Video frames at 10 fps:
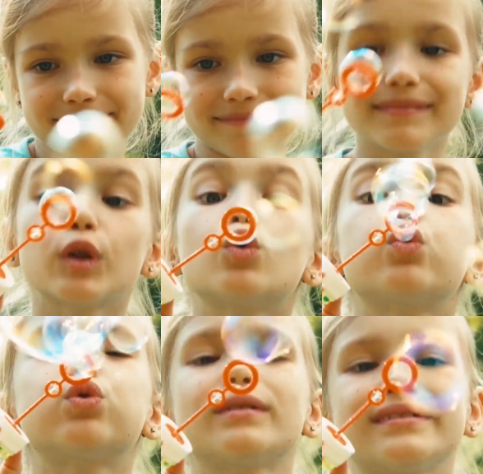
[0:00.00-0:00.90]
there's
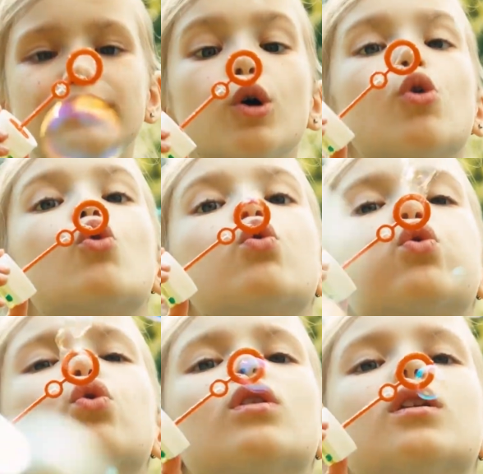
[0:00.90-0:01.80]
no particular reason
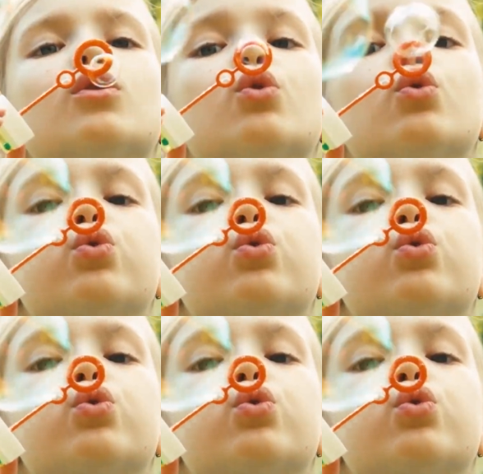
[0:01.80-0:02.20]
why